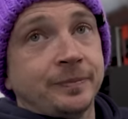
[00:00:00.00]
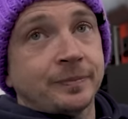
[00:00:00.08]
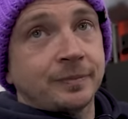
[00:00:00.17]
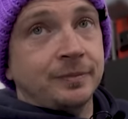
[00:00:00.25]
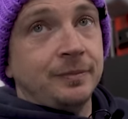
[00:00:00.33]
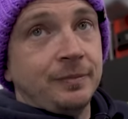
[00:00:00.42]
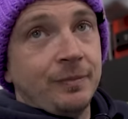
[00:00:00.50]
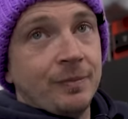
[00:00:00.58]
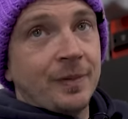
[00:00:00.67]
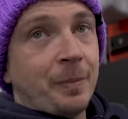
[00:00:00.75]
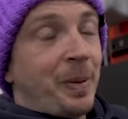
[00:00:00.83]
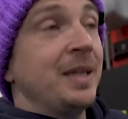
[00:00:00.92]
P's and
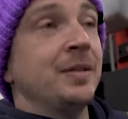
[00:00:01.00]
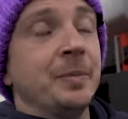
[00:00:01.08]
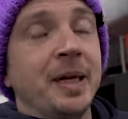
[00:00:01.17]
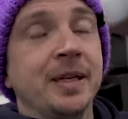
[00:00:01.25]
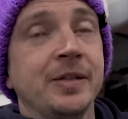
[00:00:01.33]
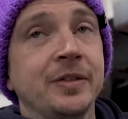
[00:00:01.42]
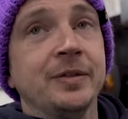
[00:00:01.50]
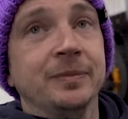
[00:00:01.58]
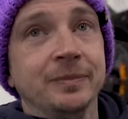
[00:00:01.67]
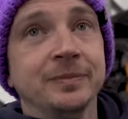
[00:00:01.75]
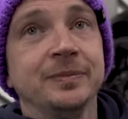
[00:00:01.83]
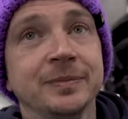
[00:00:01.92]
B's. P's and B's.
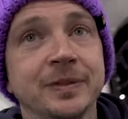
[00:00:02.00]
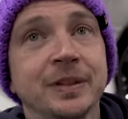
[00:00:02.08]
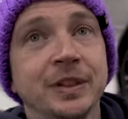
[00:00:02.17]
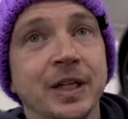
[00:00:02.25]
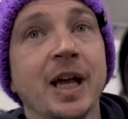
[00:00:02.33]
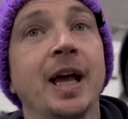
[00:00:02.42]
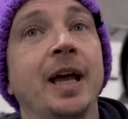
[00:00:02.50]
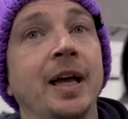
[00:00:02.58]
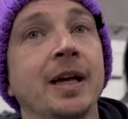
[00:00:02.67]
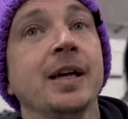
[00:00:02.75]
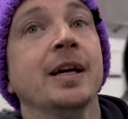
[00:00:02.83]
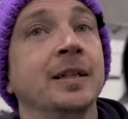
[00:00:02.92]
That could be a new range yeah, of
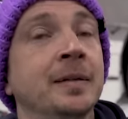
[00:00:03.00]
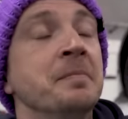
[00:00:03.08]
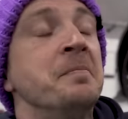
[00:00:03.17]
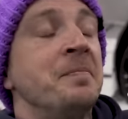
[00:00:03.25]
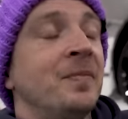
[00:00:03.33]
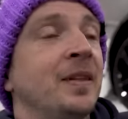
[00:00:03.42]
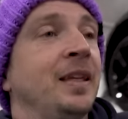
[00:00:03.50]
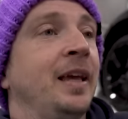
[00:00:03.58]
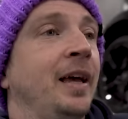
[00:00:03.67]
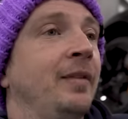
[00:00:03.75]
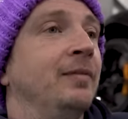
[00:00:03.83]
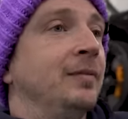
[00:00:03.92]
merch. Yeah,
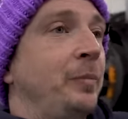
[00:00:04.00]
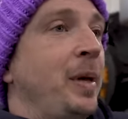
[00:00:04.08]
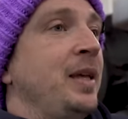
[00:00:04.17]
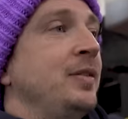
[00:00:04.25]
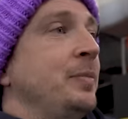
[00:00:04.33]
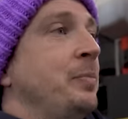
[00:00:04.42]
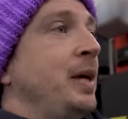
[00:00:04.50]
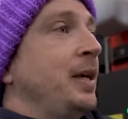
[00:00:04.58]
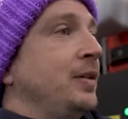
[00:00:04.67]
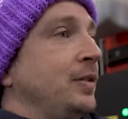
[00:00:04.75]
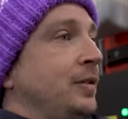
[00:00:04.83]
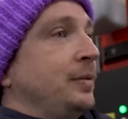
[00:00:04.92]
yeah. yeah, P's and
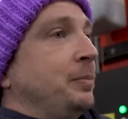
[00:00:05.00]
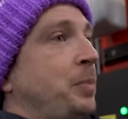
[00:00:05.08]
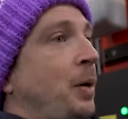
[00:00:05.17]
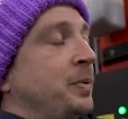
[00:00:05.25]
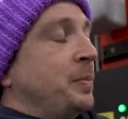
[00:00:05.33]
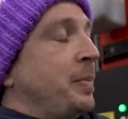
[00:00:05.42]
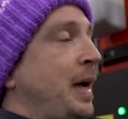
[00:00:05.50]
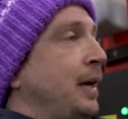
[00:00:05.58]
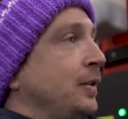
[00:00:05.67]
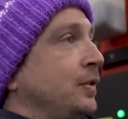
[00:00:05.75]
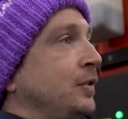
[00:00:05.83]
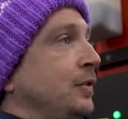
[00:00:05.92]
B's, pops and
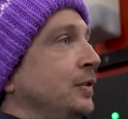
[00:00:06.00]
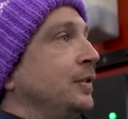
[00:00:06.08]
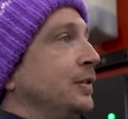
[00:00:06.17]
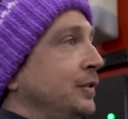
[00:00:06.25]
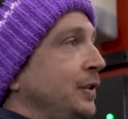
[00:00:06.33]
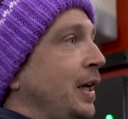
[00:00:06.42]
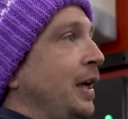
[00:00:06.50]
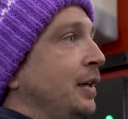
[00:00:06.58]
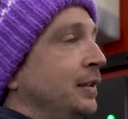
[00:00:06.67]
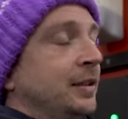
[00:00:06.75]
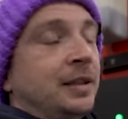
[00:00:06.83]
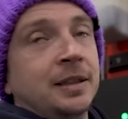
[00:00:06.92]
bangs. And you literally have yeah.
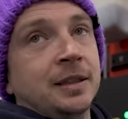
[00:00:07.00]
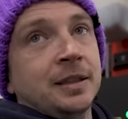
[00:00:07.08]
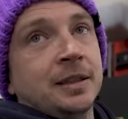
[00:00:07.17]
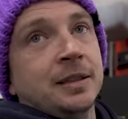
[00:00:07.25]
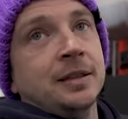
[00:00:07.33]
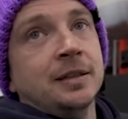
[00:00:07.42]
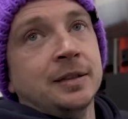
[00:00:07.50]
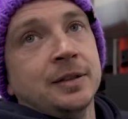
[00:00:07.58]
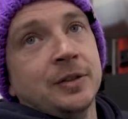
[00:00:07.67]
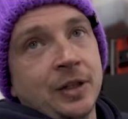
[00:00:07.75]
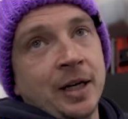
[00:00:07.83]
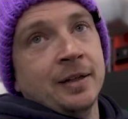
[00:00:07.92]
some P's
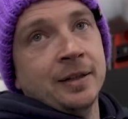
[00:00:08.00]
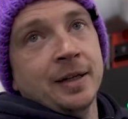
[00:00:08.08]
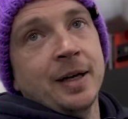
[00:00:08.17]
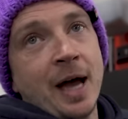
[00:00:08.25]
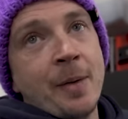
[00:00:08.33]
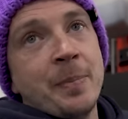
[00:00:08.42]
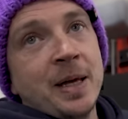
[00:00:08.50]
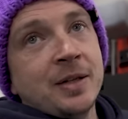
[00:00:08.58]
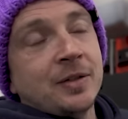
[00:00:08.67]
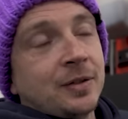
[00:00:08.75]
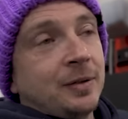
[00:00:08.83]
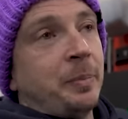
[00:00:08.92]
yeah. and B's. And
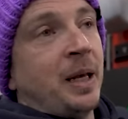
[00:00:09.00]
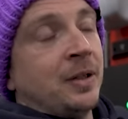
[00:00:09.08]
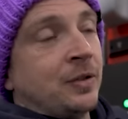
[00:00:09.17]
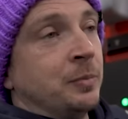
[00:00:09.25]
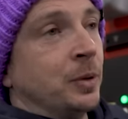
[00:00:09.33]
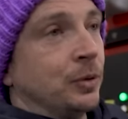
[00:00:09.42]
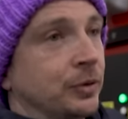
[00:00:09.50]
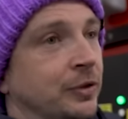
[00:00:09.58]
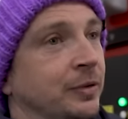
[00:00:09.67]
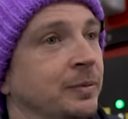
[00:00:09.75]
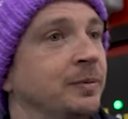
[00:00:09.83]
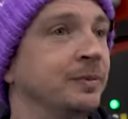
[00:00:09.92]
B's, penis and
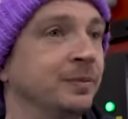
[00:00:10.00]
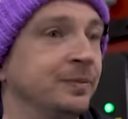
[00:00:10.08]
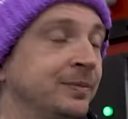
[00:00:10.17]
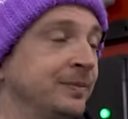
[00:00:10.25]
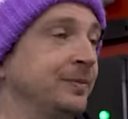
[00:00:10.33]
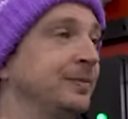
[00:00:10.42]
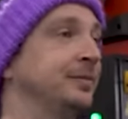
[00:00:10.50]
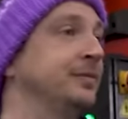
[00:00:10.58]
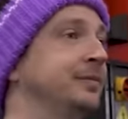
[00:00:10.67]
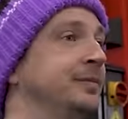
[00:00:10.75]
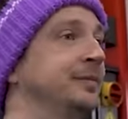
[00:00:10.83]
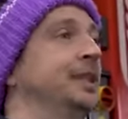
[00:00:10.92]
balls.
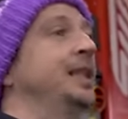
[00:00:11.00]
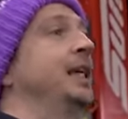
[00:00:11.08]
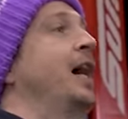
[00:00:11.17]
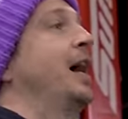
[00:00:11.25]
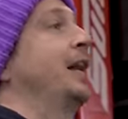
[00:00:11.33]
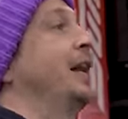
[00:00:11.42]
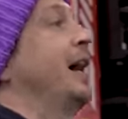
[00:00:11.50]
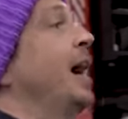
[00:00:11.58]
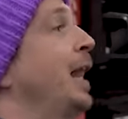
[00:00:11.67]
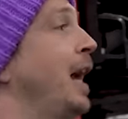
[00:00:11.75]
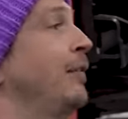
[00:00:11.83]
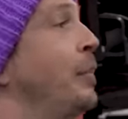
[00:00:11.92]
I,
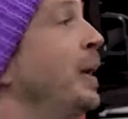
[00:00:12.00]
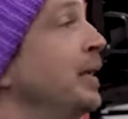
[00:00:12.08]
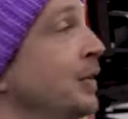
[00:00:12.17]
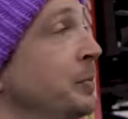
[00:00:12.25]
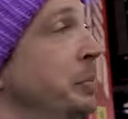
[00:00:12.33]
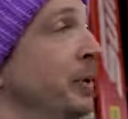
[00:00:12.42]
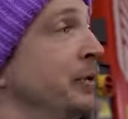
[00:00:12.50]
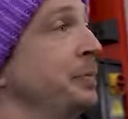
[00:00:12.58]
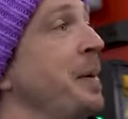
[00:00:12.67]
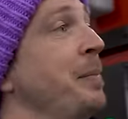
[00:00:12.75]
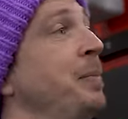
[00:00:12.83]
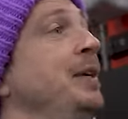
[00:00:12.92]
will have a penis and balls
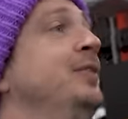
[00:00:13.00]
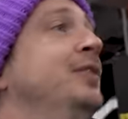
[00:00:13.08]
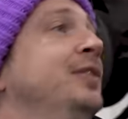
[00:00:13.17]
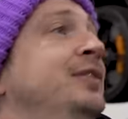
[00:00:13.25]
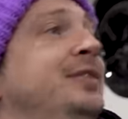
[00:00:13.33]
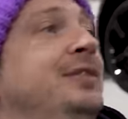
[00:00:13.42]
map, please.